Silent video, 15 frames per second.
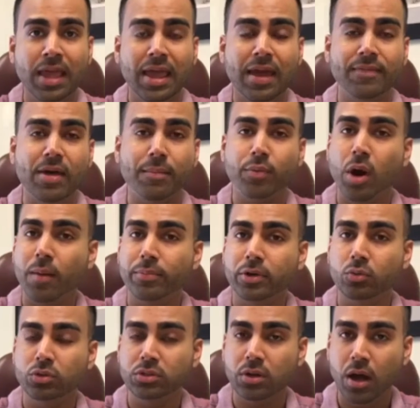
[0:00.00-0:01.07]
and that property
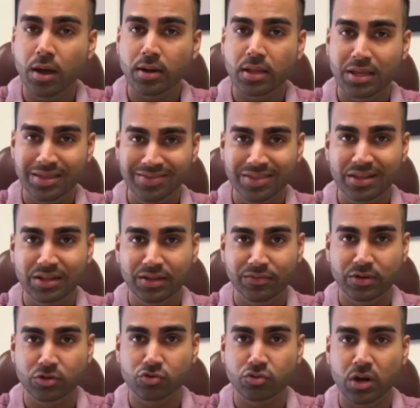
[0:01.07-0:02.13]
was not in the
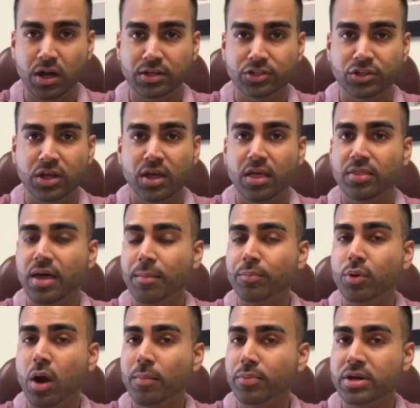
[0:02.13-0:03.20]
living trust, that
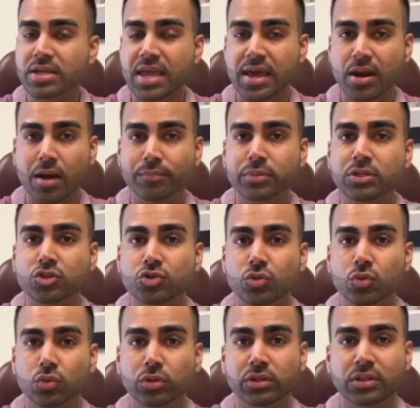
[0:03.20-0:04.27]
property cannot be
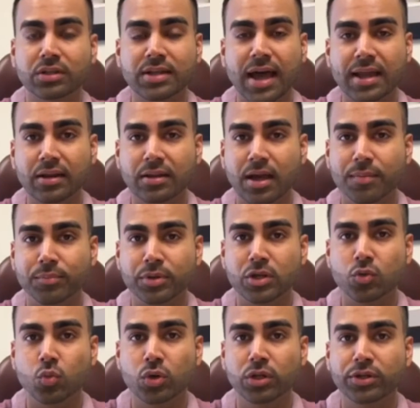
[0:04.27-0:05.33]
sold. The title company
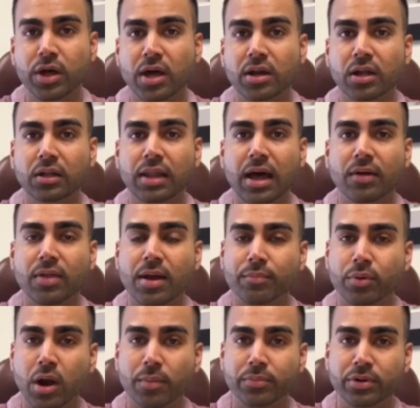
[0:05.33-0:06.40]
will not allow that
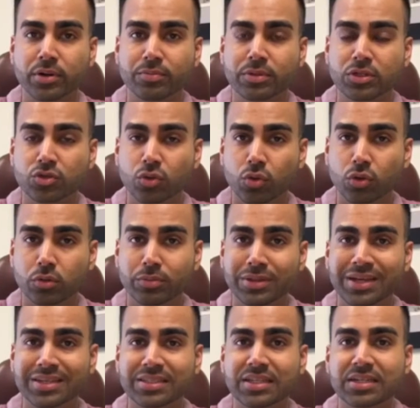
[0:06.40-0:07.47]
property to be sold
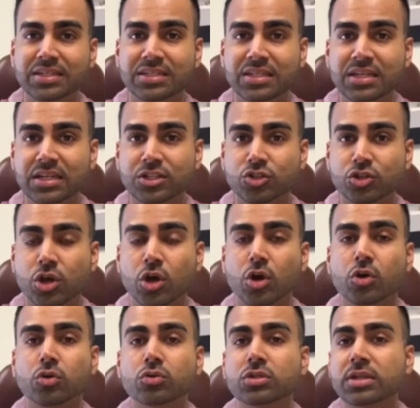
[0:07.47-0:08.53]
because the decedents
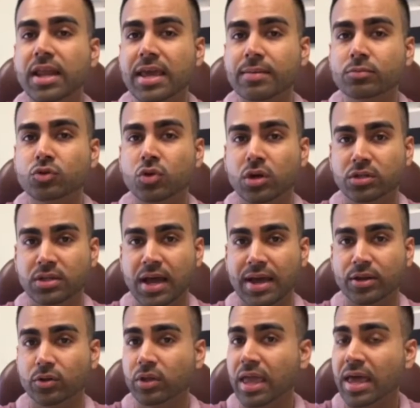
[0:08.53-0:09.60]
whose names are on
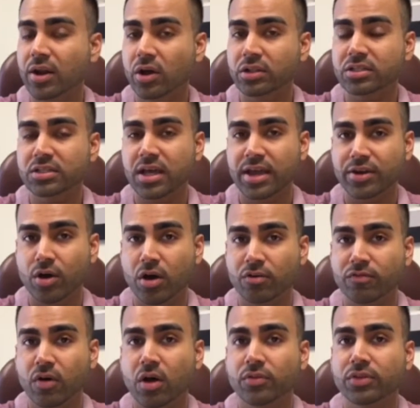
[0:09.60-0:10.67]
title cannot sign
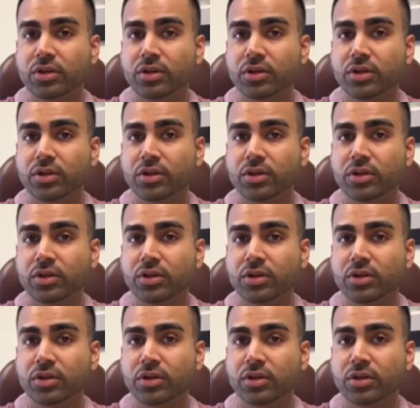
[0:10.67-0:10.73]
off on